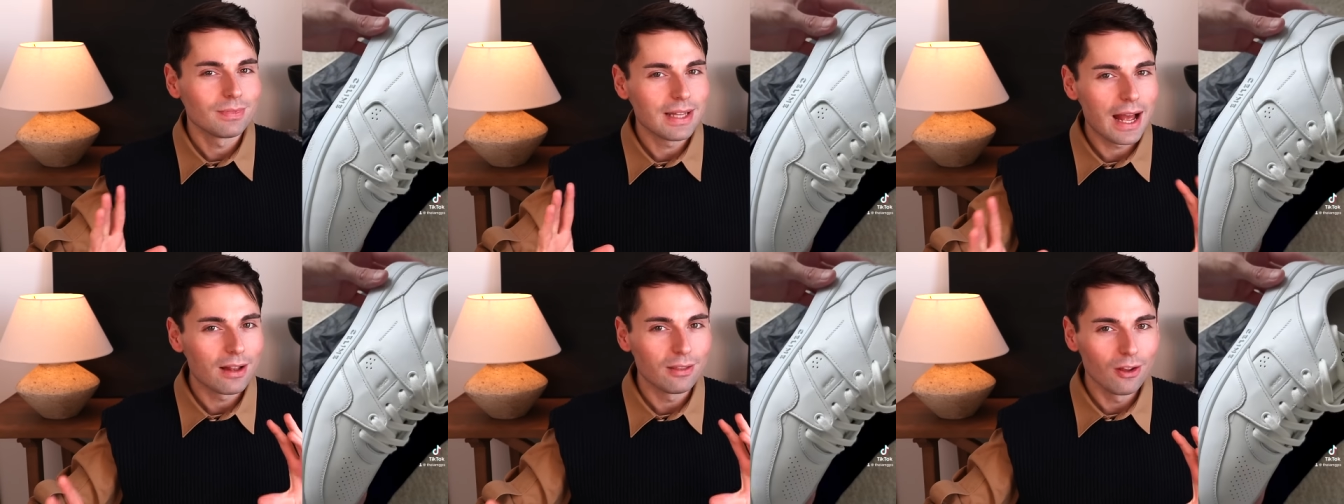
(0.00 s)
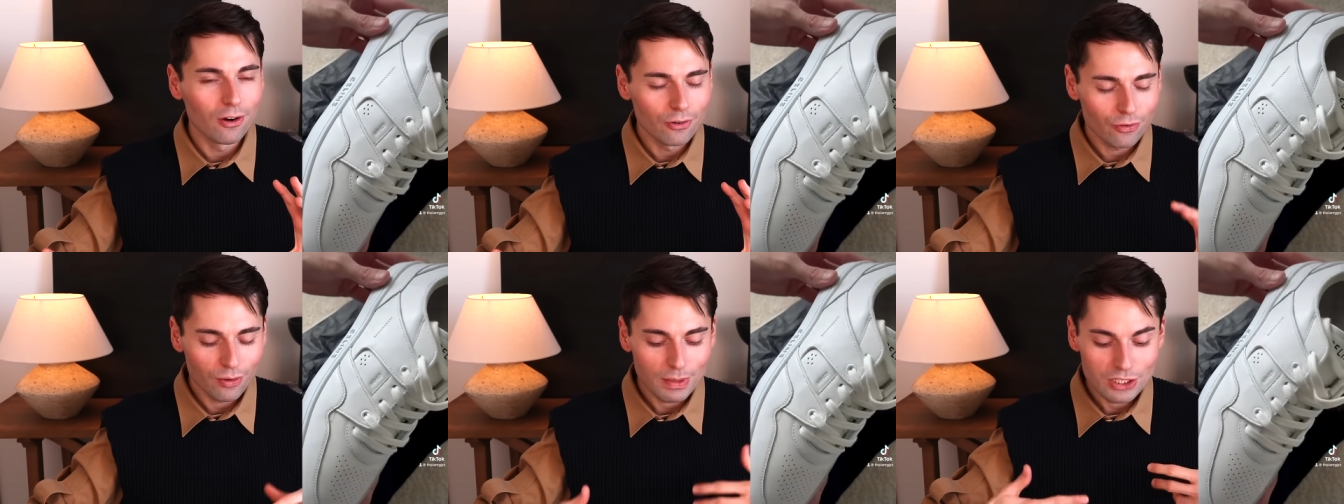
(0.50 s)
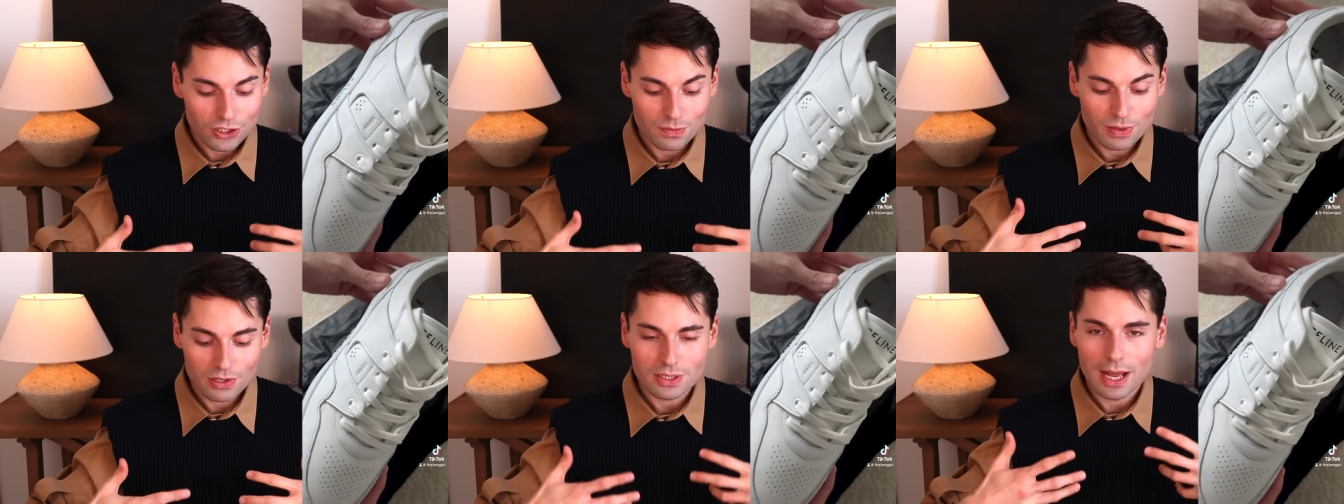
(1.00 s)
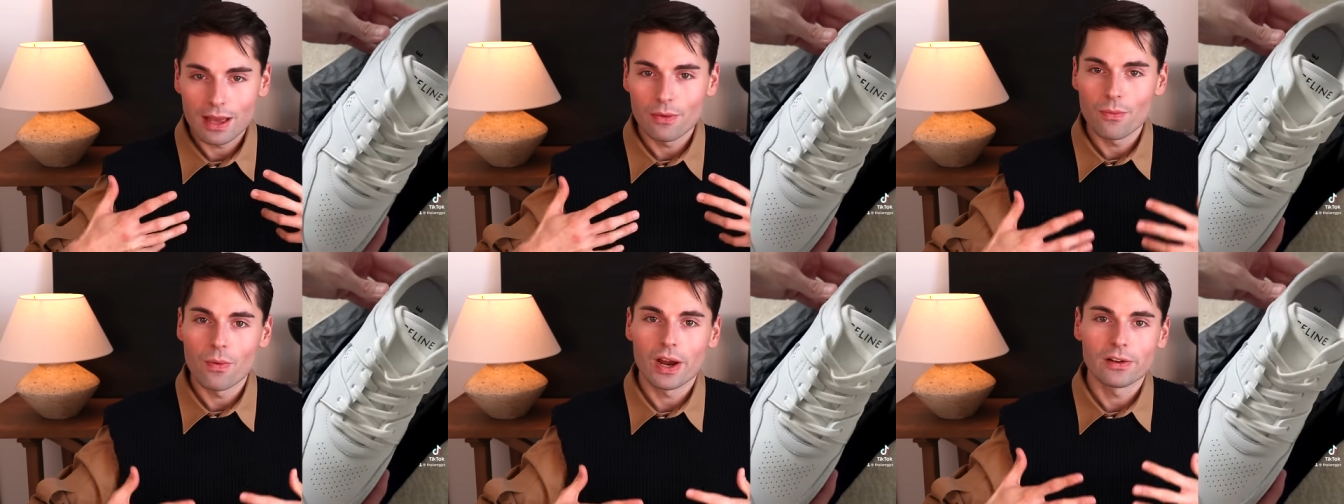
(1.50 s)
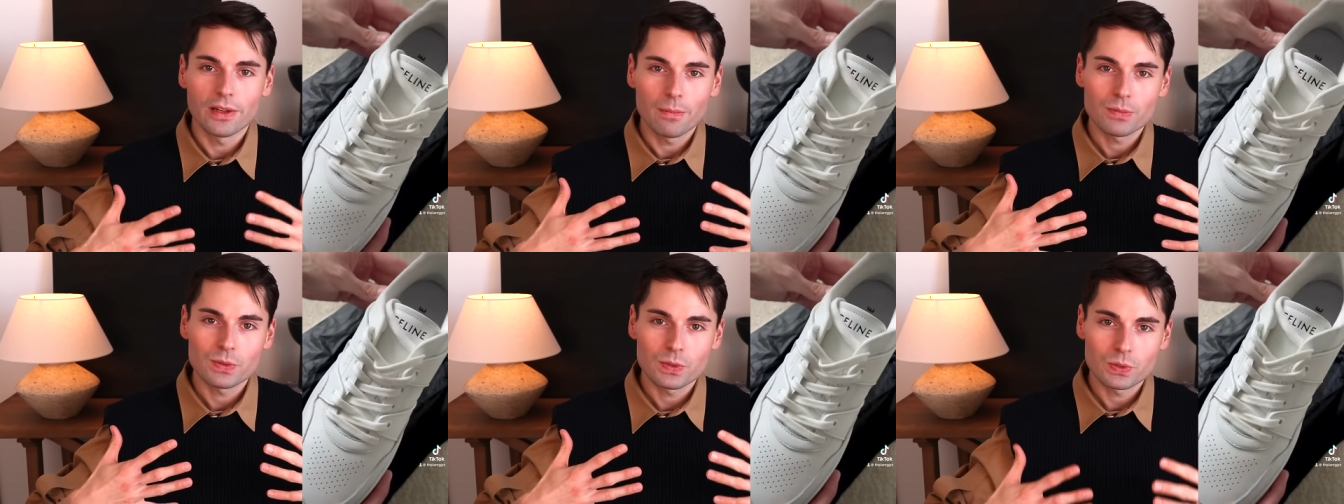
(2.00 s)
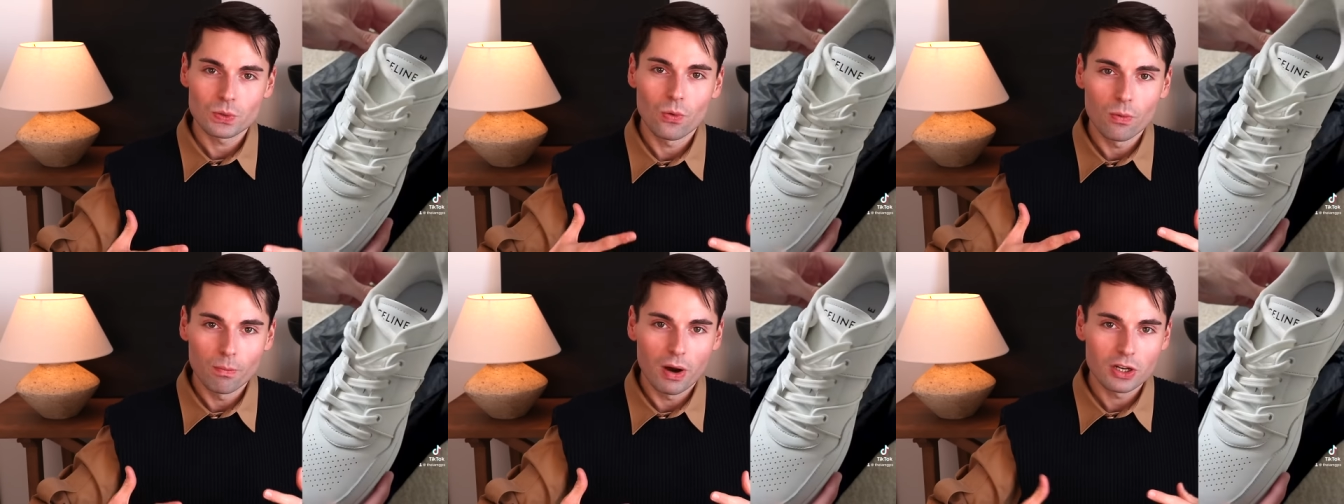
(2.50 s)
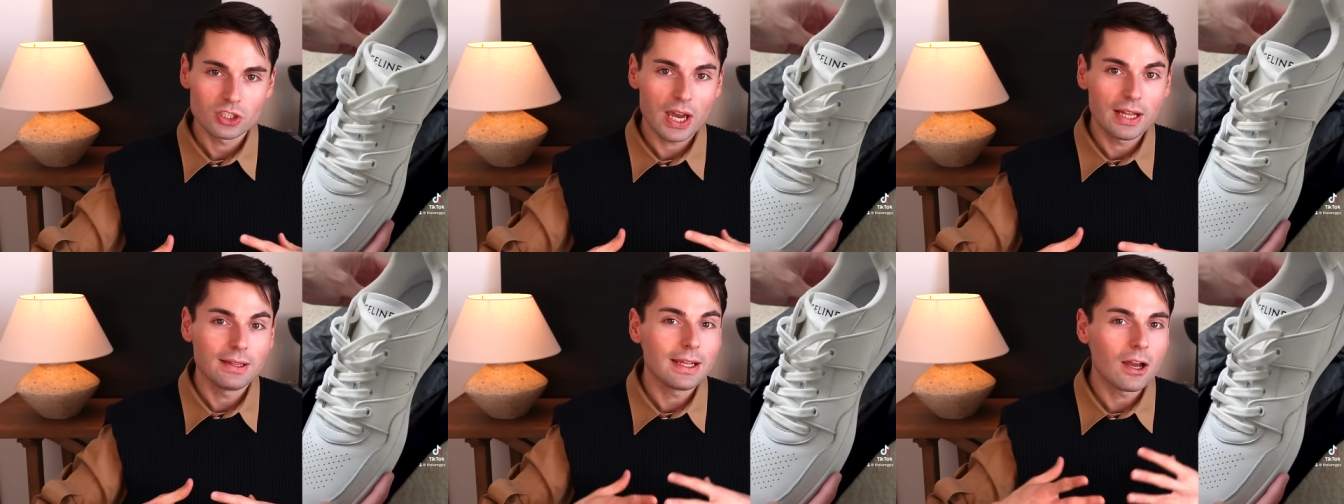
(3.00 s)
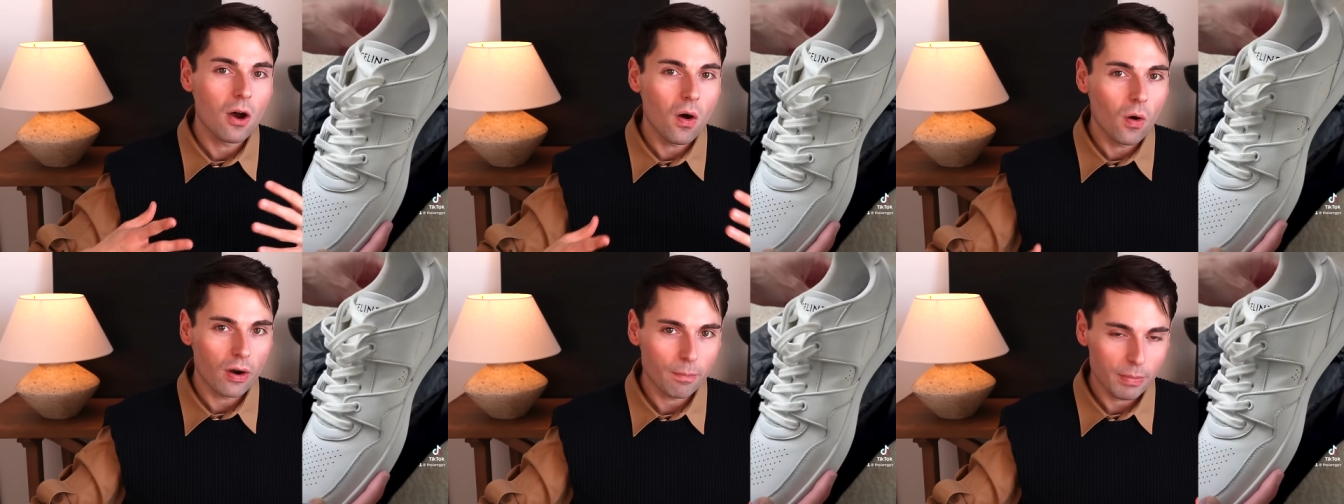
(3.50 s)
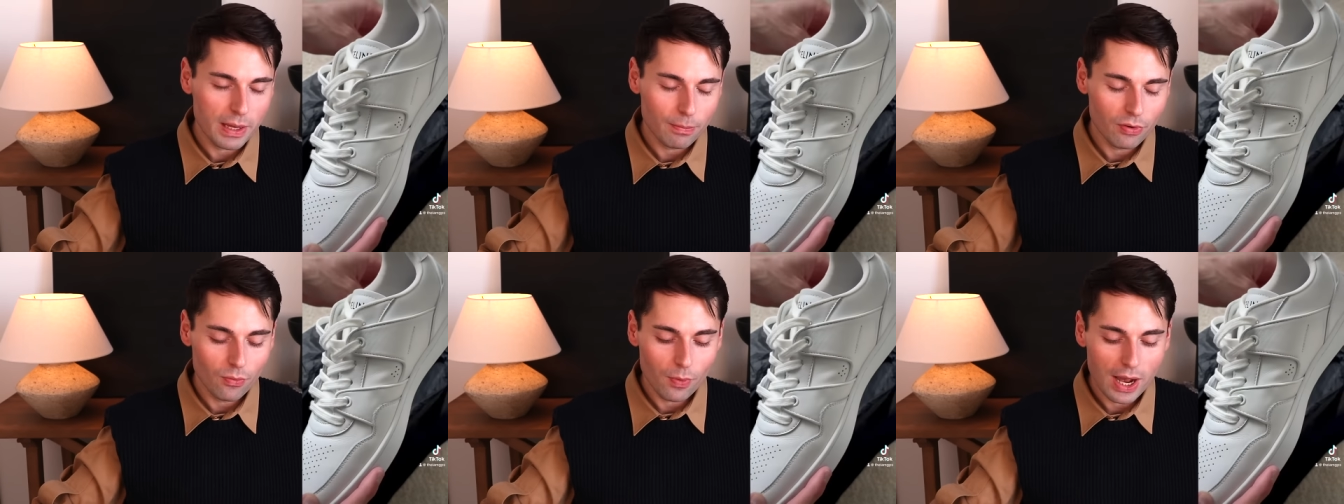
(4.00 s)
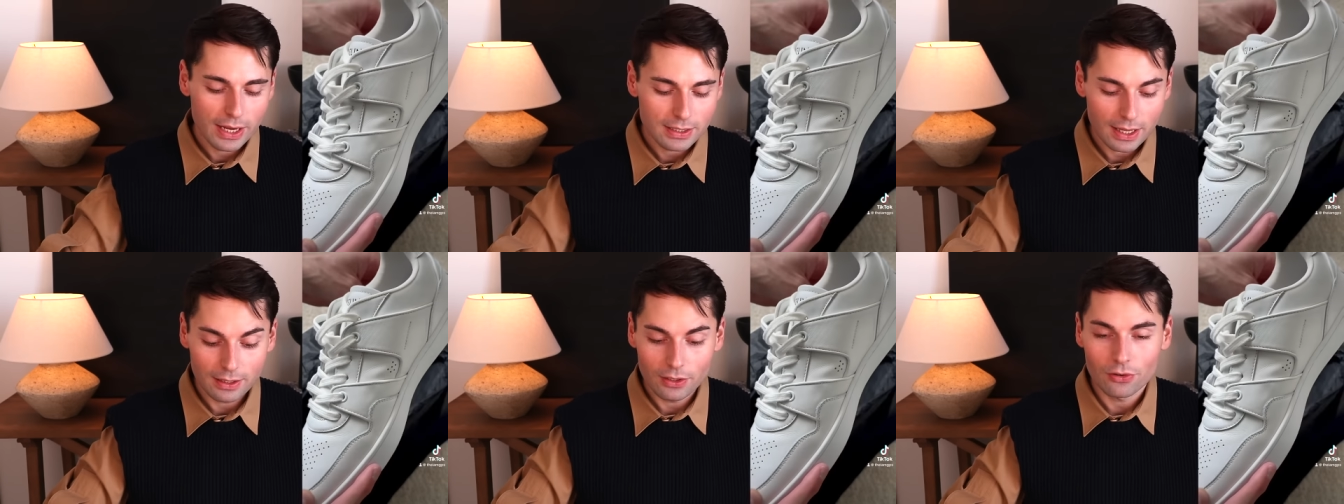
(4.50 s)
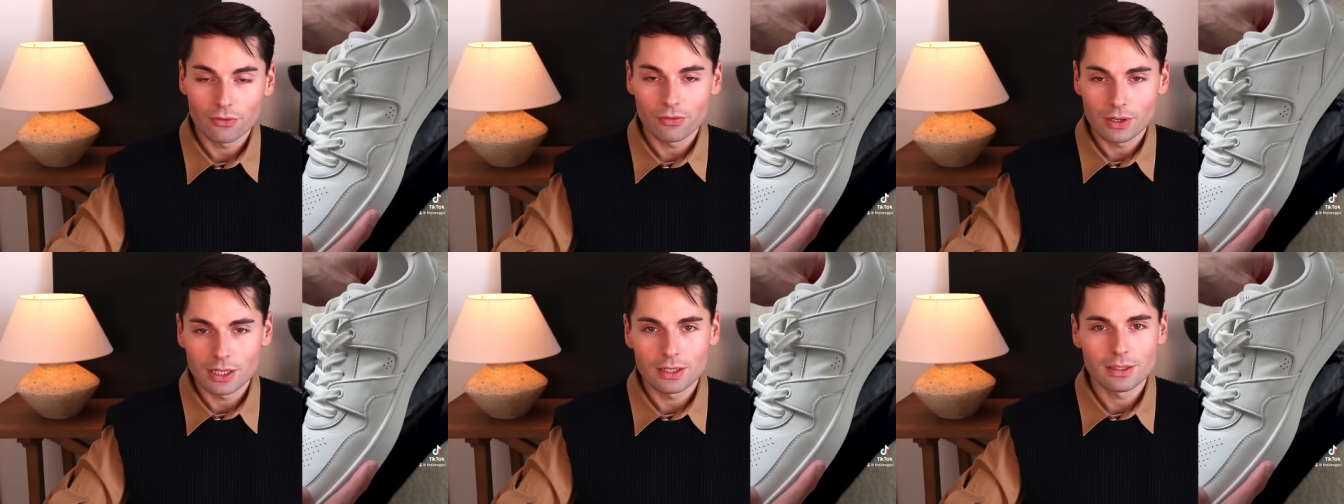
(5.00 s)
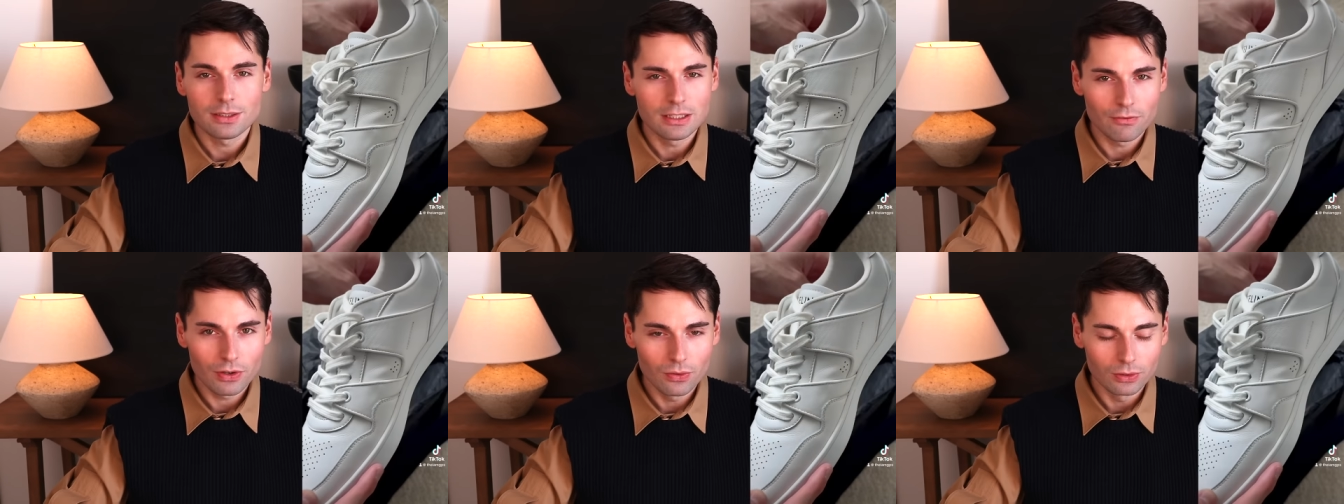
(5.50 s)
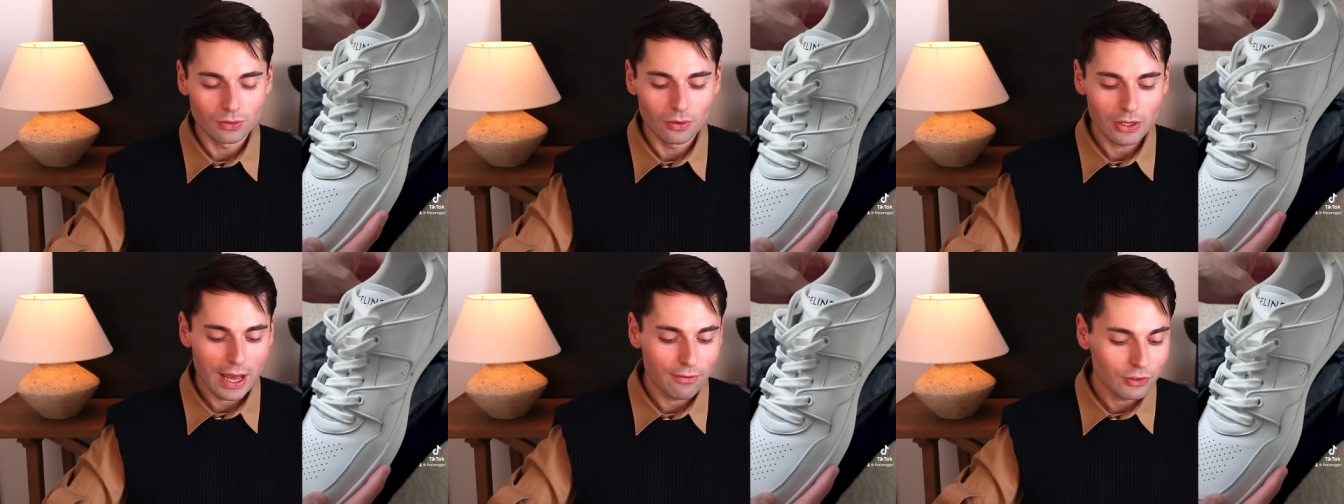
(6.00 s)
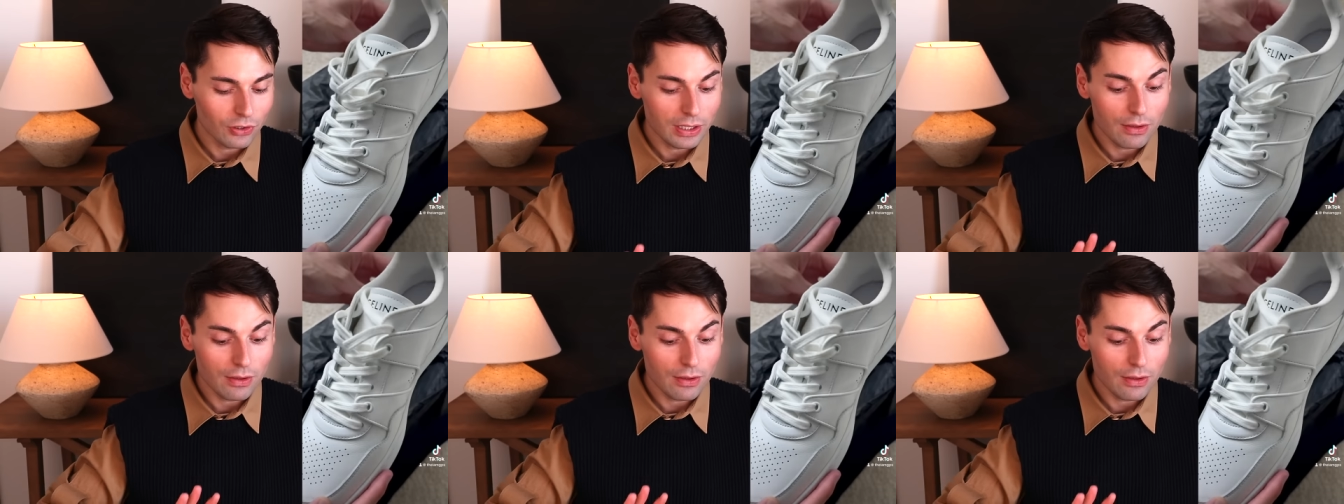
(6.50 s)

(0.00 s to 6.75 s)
that long for me just because I wear them so much and they are paper white and they are really difficult to look after.